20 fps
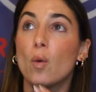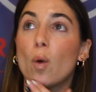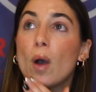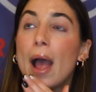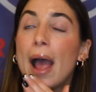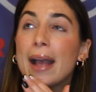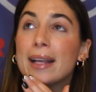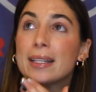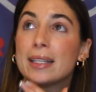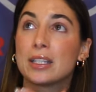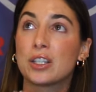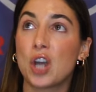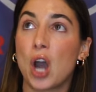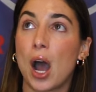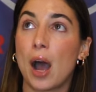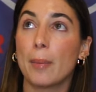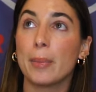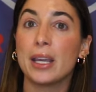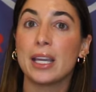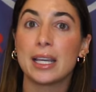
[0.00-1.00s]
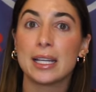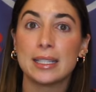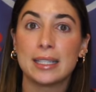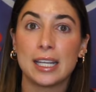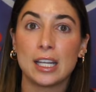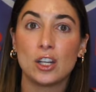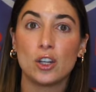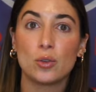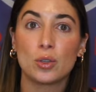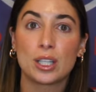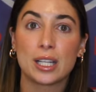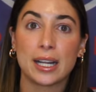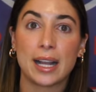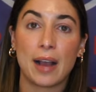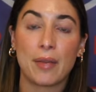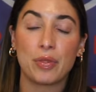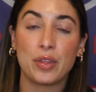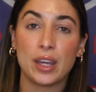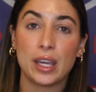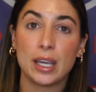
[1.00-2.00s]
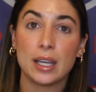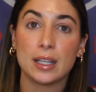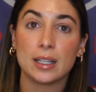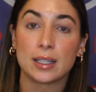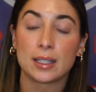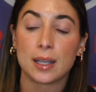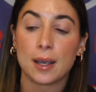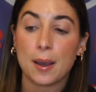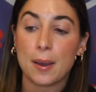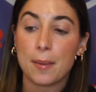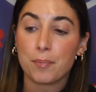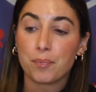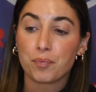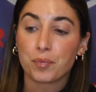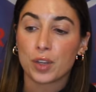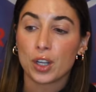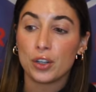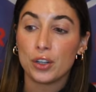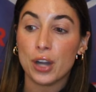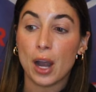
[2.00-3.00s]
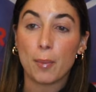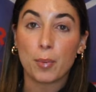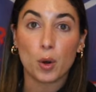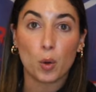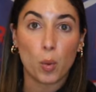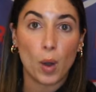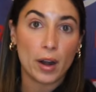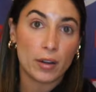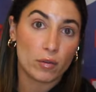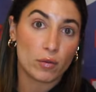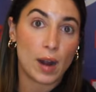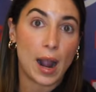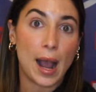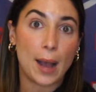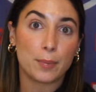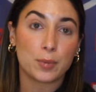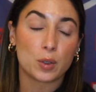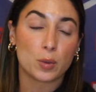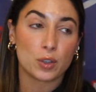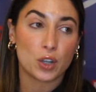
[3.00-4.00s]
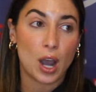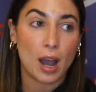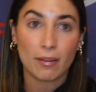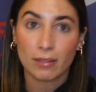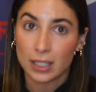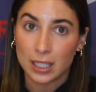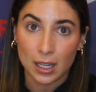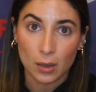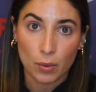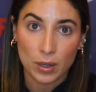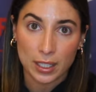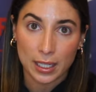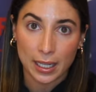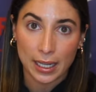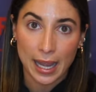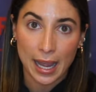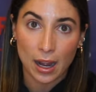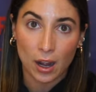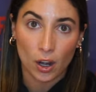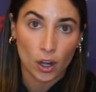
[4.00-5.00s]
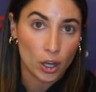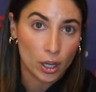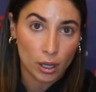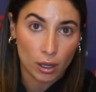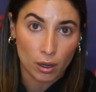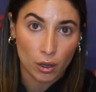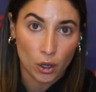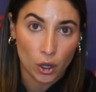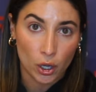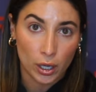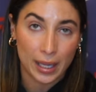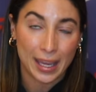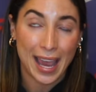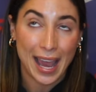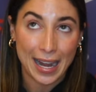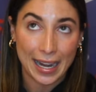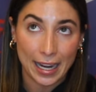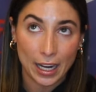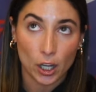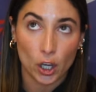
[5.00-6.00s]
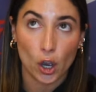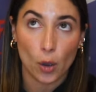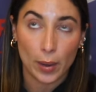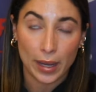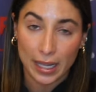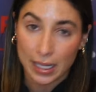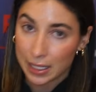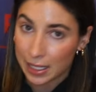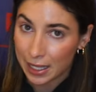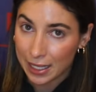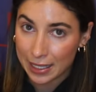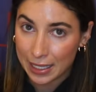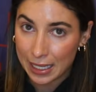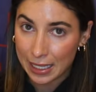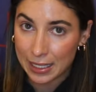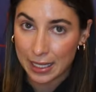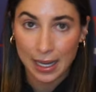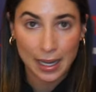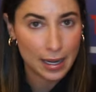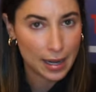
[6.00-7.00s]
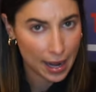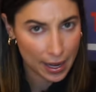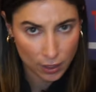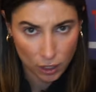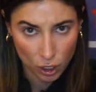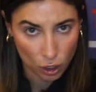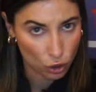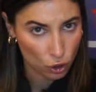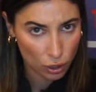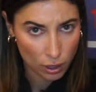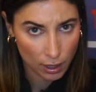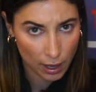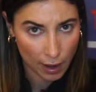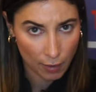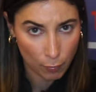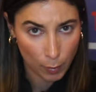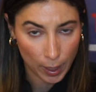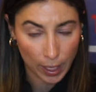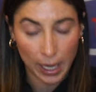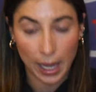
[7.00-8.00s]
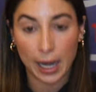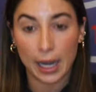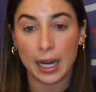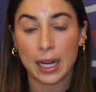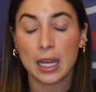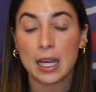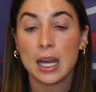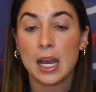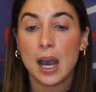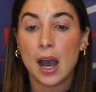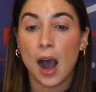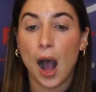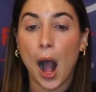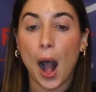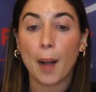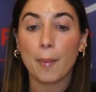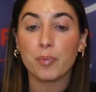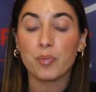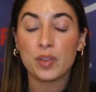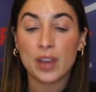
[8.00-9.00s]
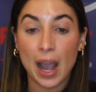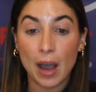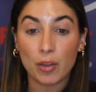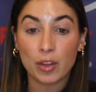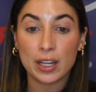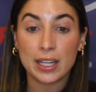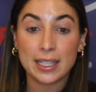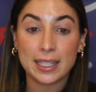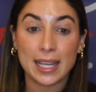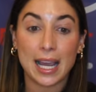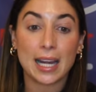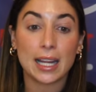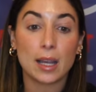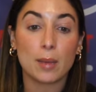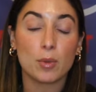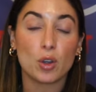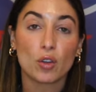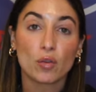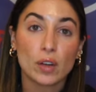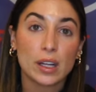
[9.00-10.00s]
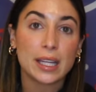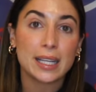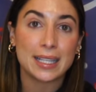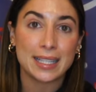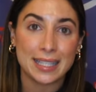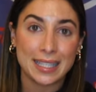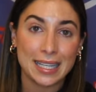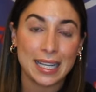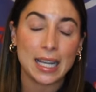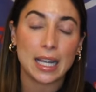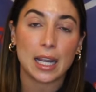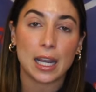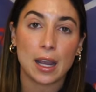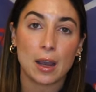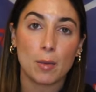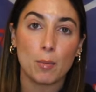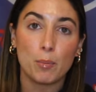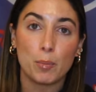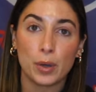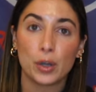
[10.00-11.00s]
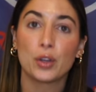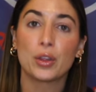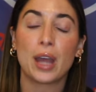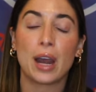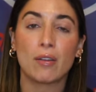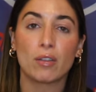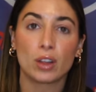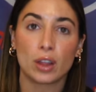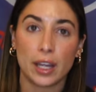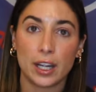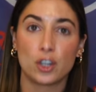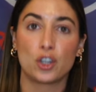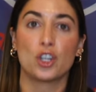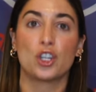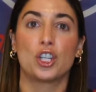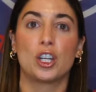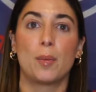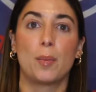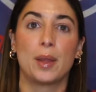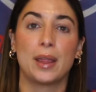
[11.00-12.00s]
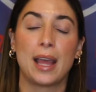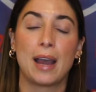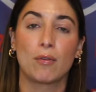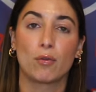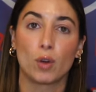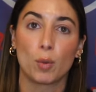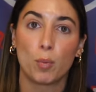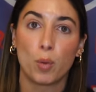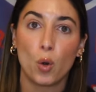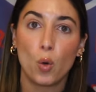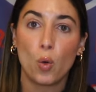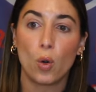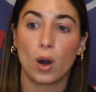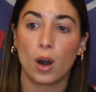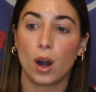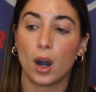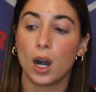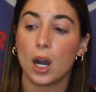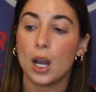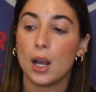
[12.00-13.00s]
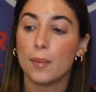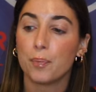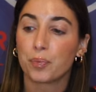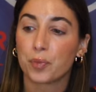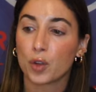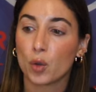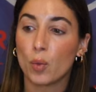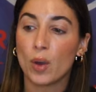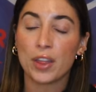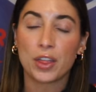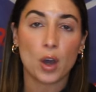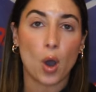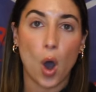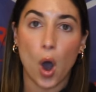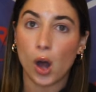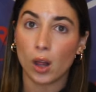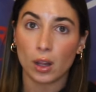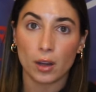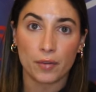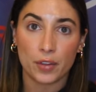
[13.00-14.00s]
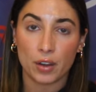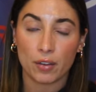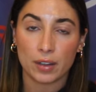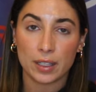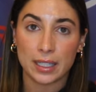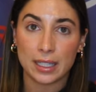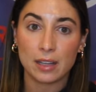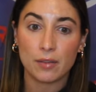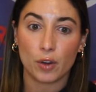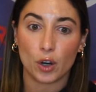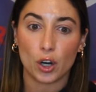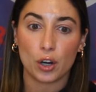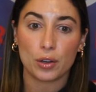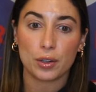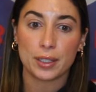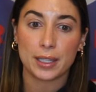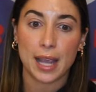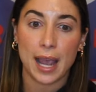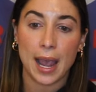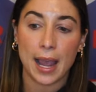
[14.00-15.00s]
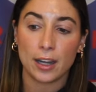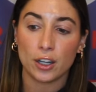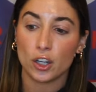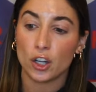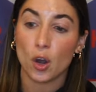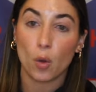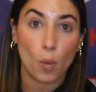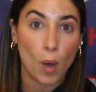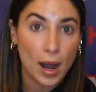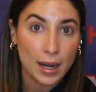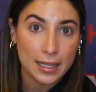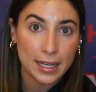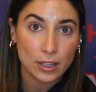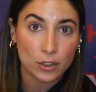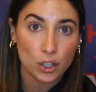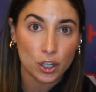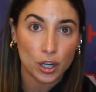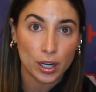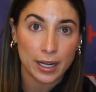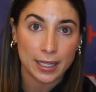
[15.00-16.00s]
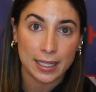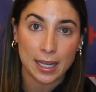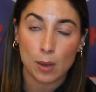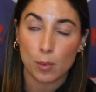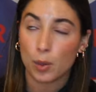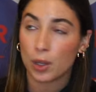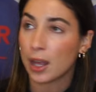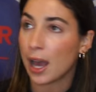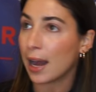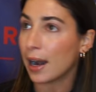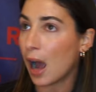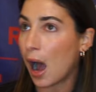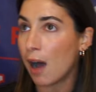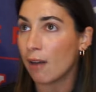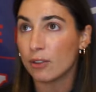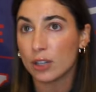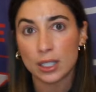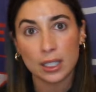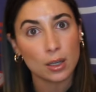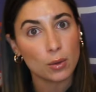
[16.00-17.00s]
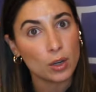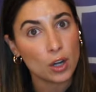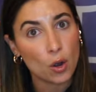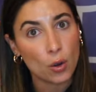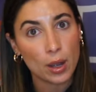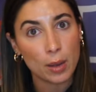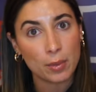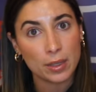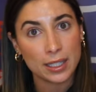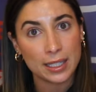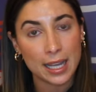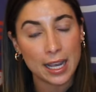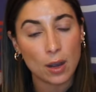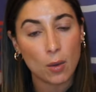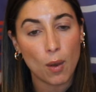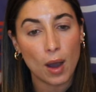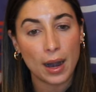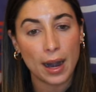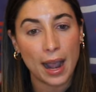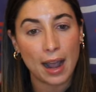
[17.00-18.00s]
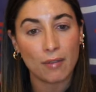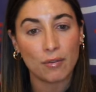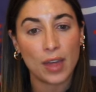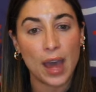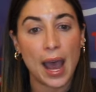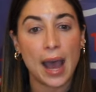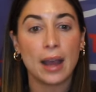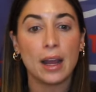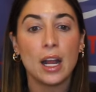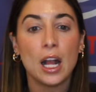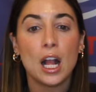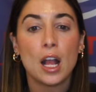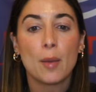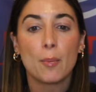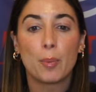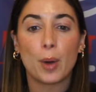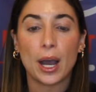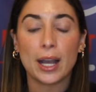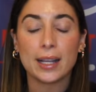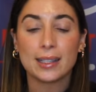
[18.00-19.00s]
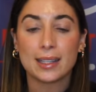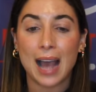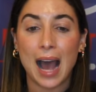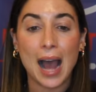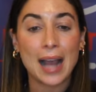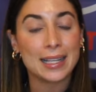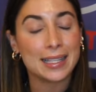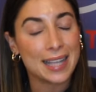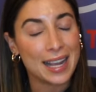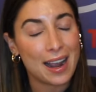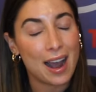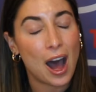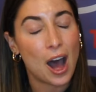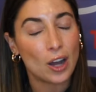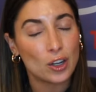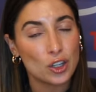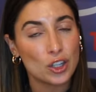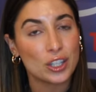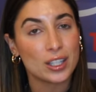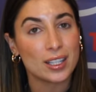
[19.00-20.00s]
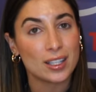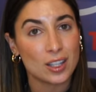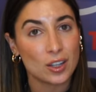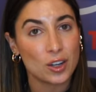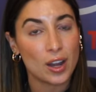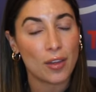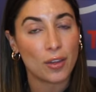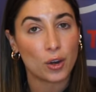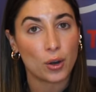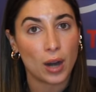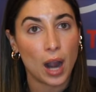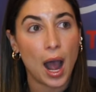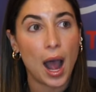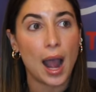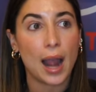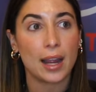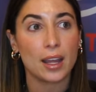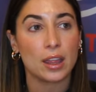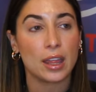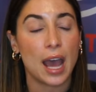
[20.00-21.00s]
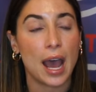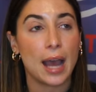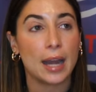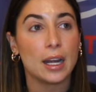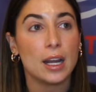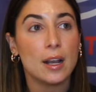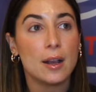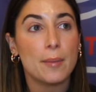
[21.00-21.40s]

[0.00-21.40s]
as Tommy continues to get these number 1 reps, which obviously he wasn't getting going into the season, as he shouldn't have been getting, now that he's getting him, you're really seeing him build that relationship and that rapport with all of the receivers. And, Wandale's a good example of that. Obviously, we know him and Saquon have that, but Isaiah Hodgins is another guy that,